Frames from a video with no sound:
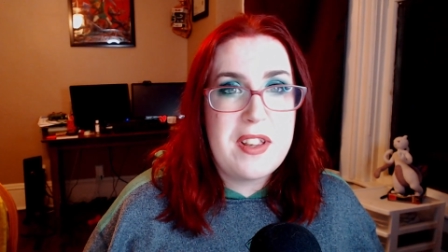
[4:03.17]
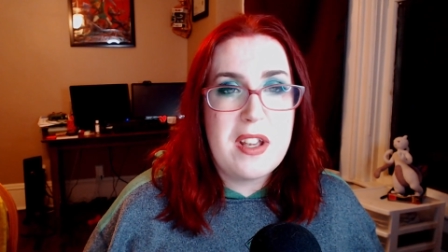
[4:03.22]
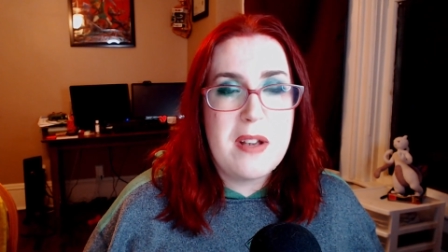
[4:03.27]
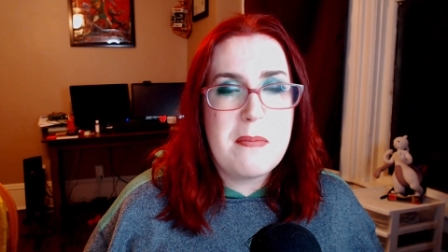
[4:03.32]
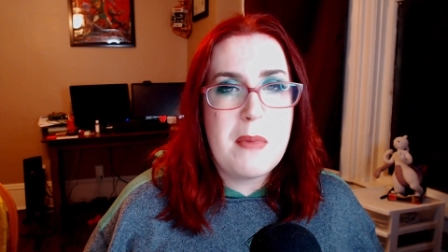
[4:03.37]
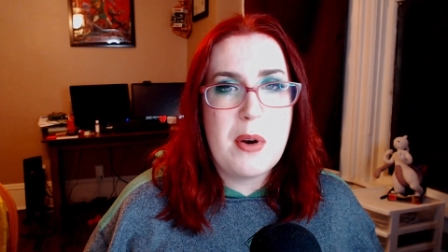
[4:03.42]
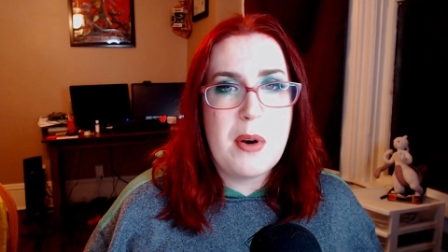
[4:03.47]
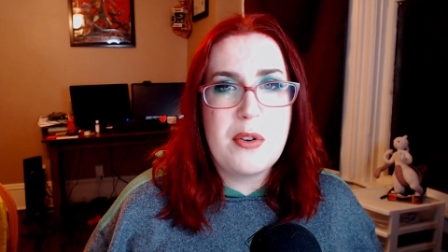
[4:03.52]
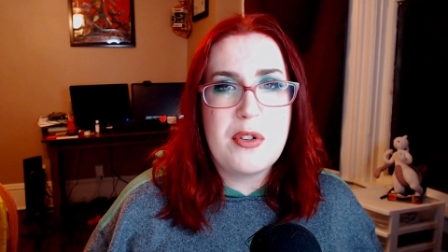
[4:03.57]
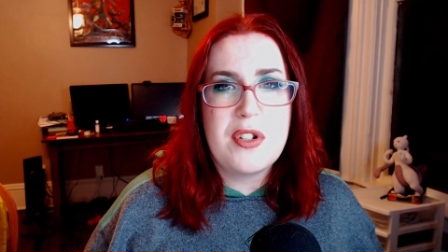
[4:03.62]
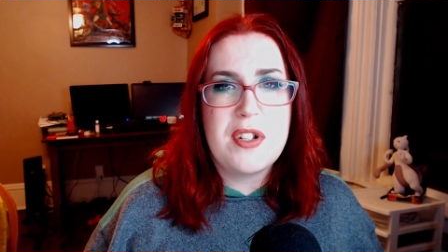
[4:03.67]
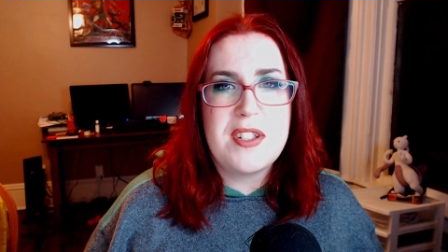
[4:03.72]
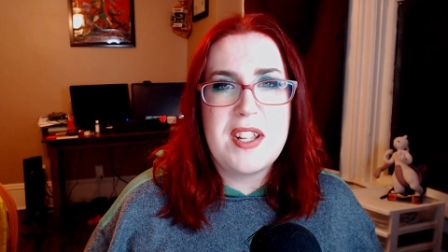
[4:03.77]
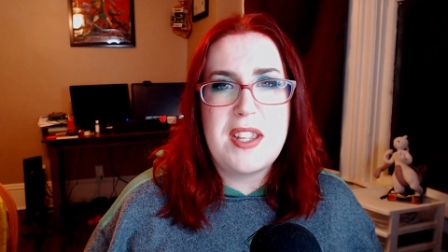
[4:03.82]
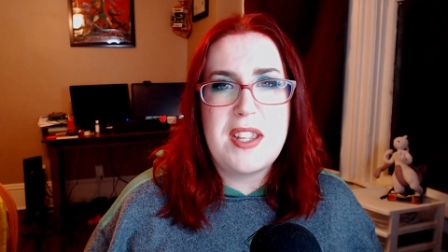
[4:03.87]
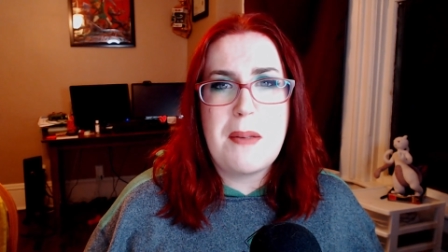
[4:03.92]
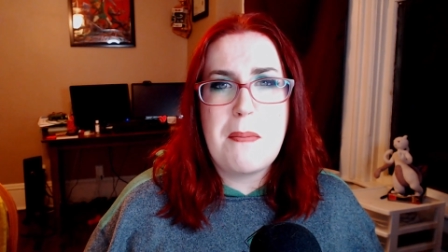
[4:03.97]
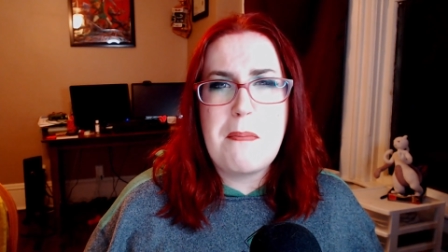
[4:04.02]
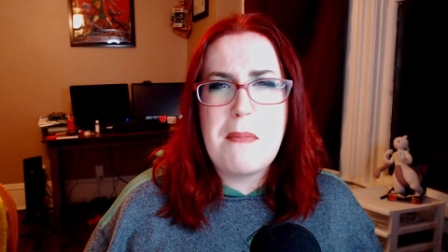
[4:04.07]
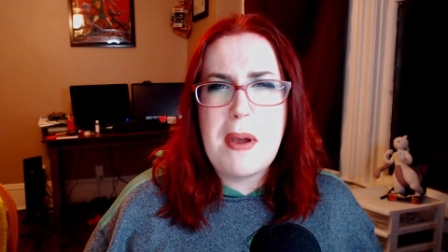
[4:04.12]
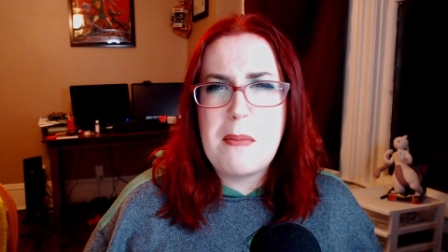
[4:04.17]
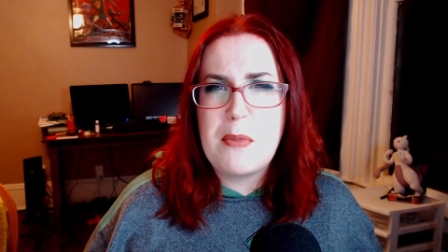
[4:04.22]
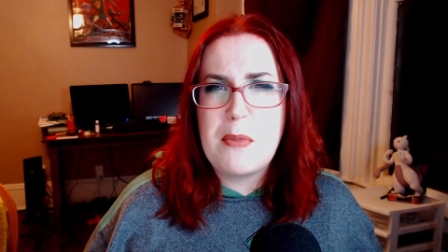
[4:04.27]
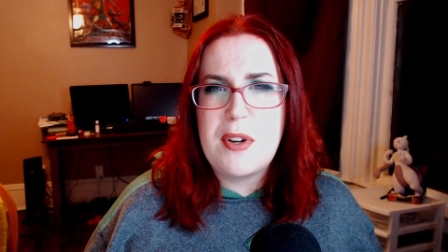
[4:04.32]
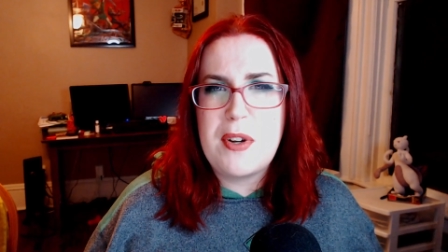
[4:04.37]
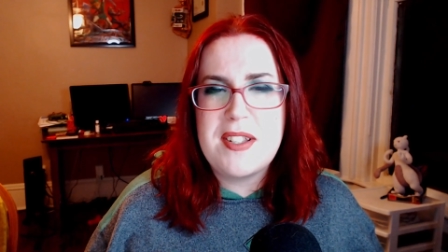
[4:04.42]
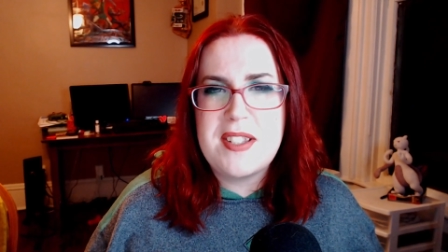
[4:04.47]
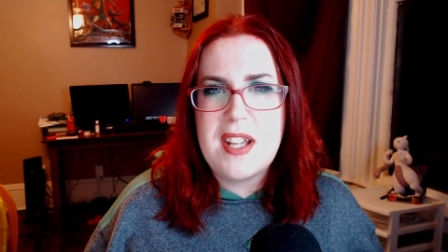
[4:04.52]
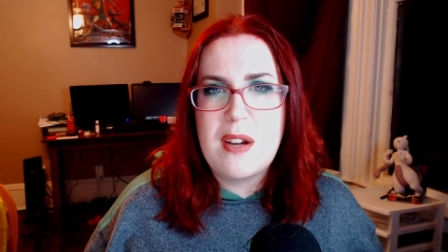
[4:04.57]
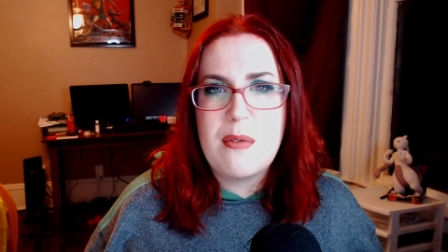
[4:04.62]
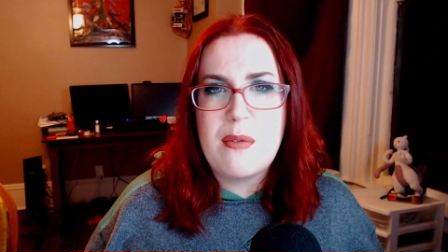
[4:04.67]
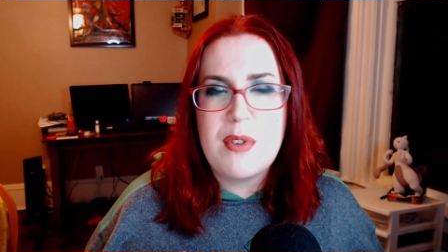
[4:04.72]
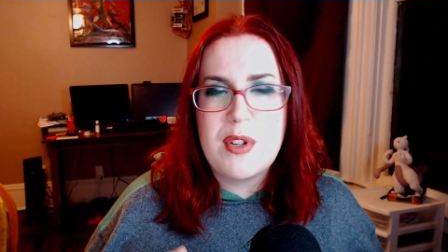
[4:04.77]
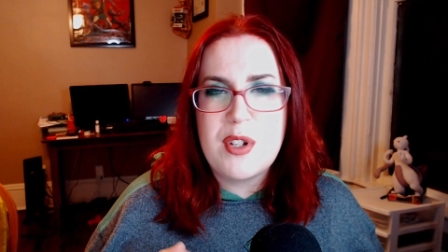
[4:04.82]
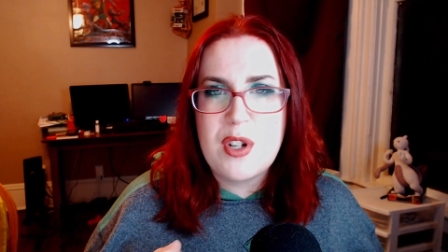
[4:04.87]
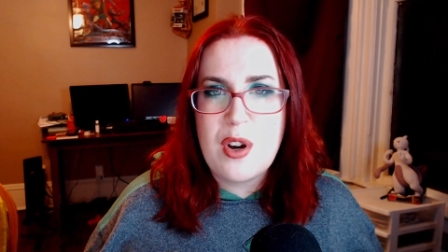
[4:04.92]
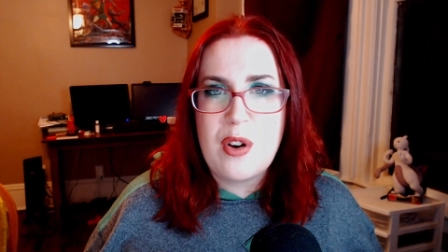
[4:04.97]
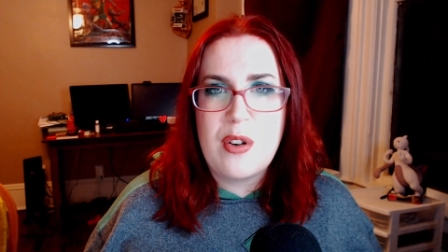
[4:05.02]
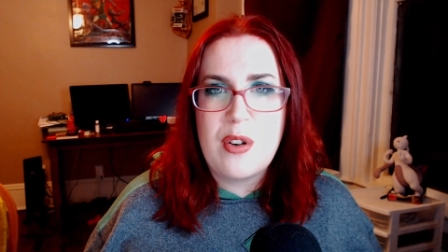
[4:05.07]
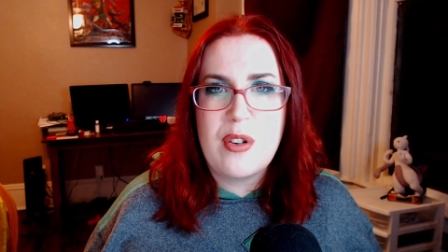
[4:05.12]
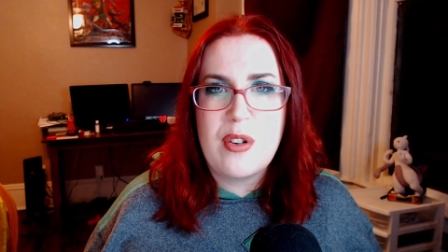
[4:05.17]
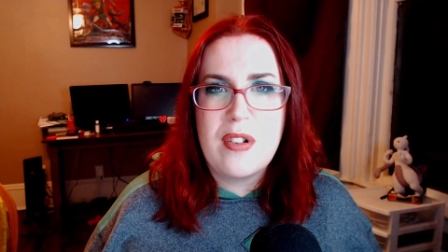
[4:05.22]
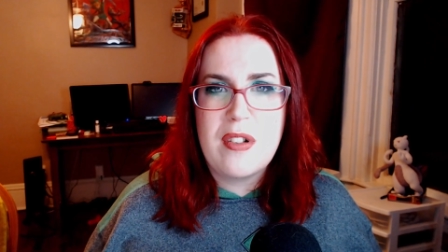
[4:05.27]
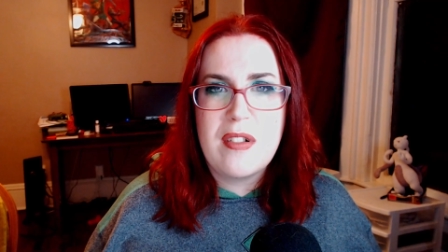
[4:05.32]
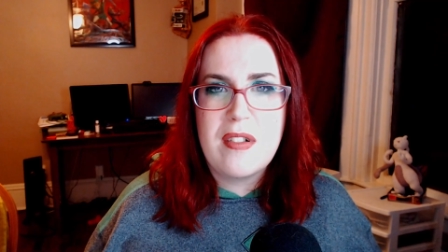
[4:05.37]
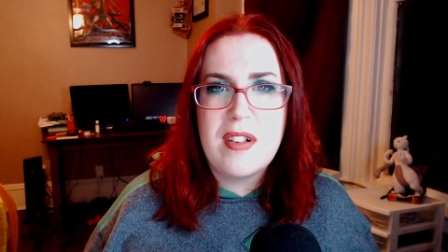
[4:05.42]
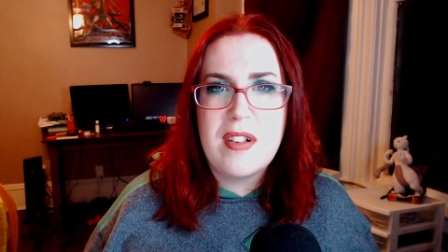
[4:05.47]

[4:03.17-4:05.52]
emotions and the memories that return.